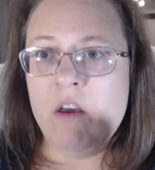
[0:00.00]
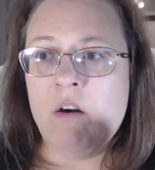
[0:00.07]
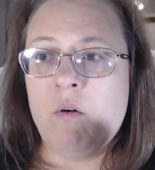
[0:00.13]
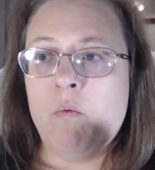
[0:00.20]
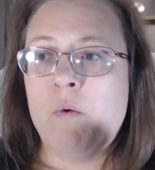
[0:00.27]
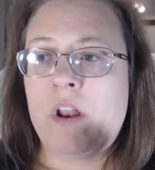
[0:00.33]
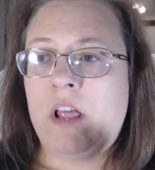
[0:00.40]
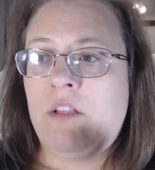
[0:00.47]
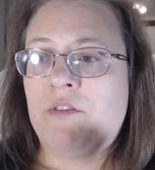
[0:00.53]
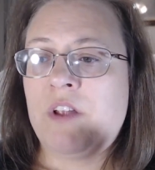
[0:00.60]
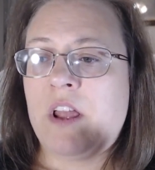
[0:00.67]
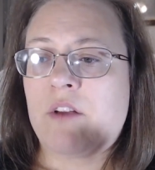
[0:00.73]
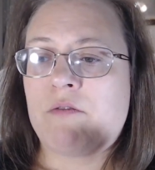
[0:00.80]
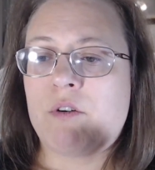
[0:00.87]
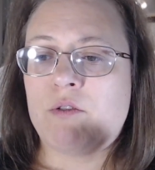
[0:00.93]
when I learned how
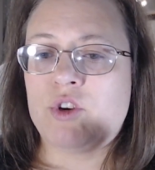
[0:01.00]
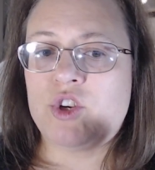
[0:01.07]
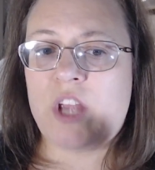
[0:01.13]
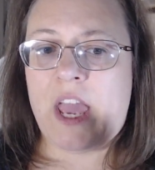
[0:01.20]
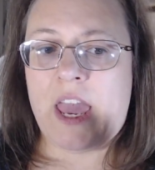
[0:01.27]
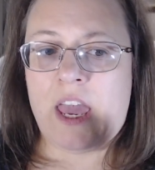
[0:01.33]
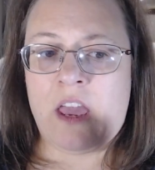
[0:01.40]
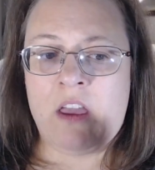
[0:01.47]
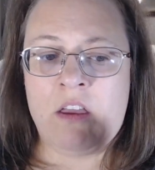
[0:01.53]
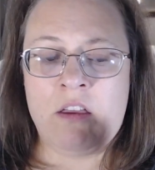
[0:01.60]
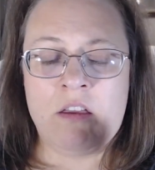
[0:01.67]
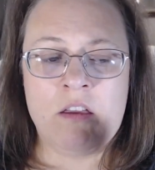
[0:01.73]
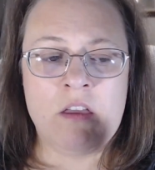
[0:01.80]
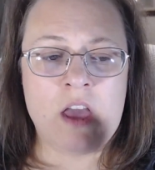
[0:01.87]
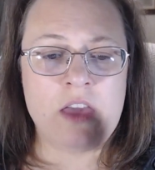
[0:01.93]
to crochet.
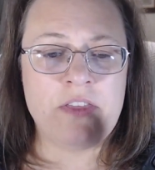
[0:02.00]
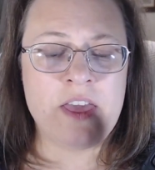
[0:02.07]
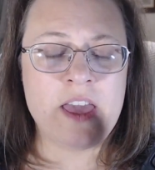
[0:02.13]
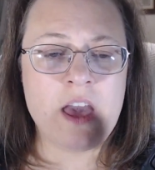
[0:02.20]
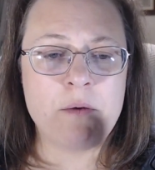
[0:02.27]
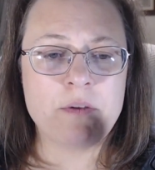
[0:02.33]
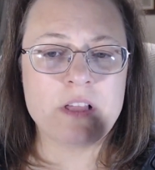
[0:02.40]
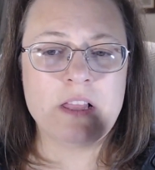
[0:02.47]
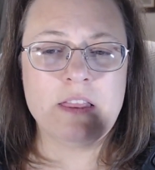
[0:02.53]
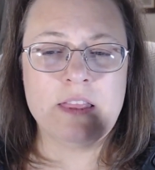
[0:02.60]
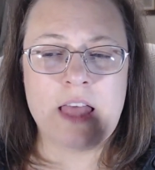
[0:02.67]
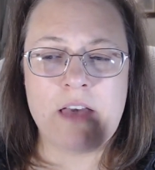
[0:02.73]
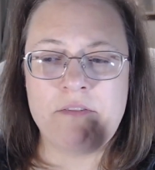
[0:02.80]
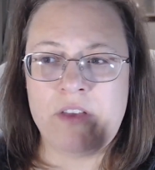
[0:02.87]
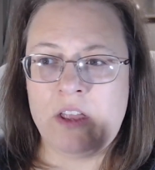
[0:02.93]
I think I was
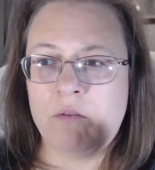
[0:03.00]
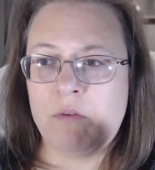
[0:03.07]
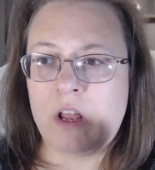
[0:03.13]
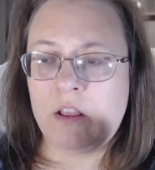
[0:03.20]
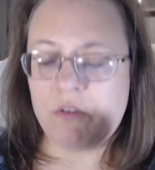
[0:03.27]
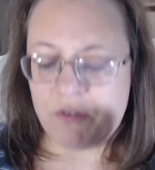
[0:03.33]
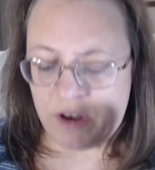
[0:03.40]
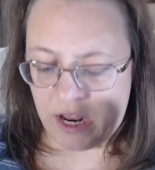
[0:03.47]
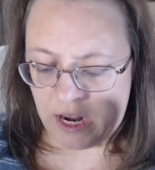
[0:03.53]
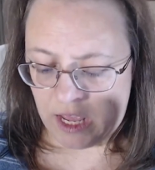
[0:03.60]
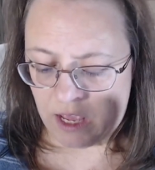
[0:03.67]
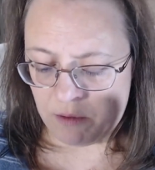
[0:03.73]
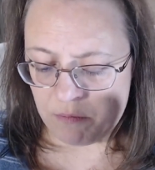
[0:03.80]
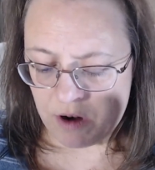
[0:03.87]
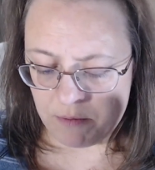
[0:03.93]
11 when I learned
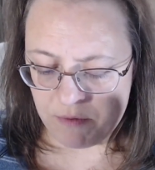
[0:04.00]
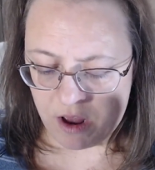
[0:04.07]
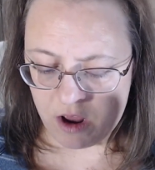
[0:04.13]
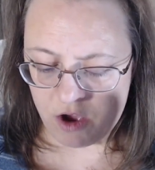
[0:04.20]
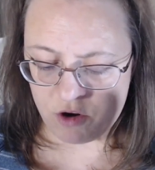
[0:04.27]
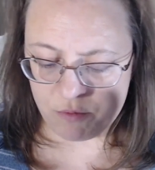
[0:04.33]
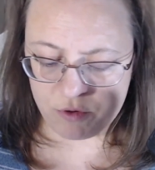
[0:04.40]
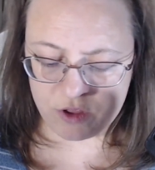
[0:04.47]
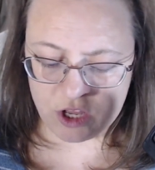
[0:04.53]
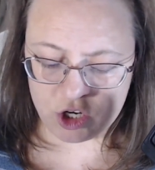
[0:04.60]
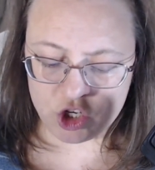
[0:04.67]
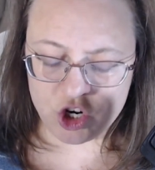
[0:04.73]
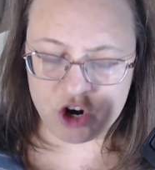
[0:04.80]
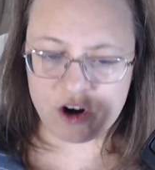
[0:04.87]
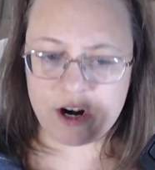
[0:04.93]
knitting, but I'm not 100%
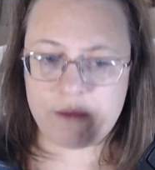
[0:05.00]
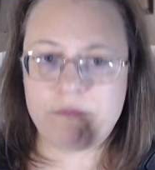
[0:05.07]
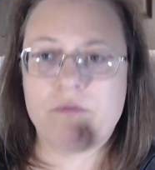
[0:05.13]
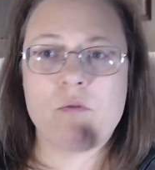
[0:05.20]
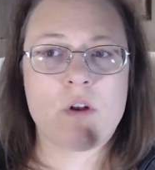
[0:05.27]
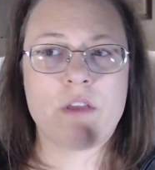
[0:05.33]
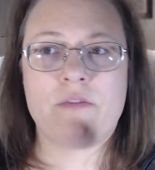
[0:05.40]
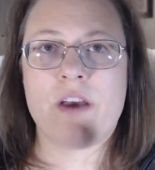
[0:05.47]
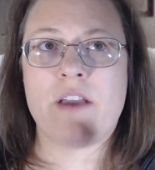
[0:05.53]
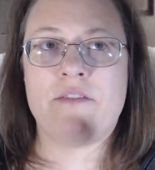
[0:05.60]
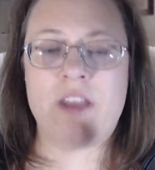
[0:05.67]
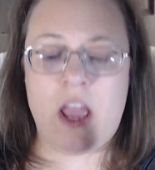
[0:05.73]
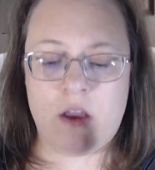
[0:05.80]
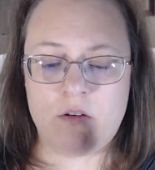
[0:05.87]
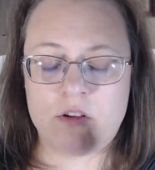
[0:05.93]
sure, and I'm 45
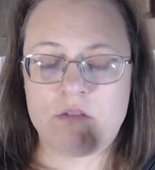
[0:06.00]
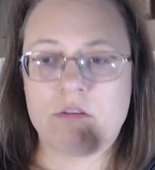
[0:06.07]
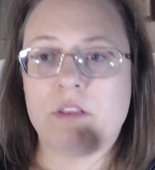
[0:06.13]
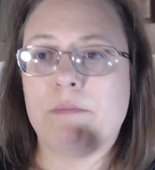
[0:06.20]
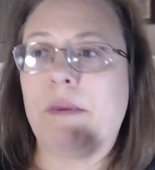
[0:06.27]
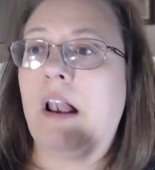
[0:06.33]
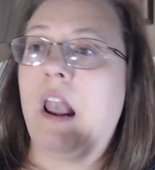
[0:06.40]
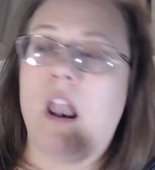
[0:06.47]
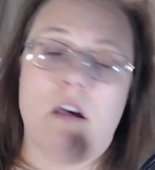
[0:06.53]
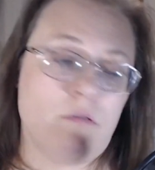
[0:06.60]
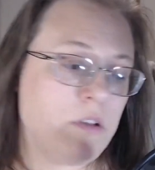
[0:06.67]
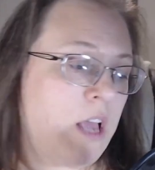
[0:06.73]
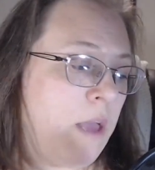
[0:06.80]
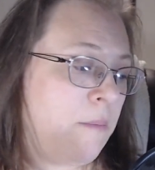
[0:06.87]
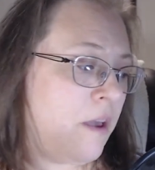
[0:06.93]
now, so it's been a long
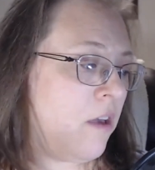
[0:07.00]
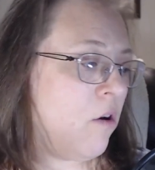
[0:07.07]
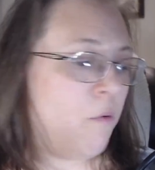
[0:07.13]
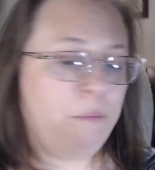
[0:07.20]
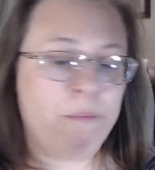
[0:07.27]
time ago.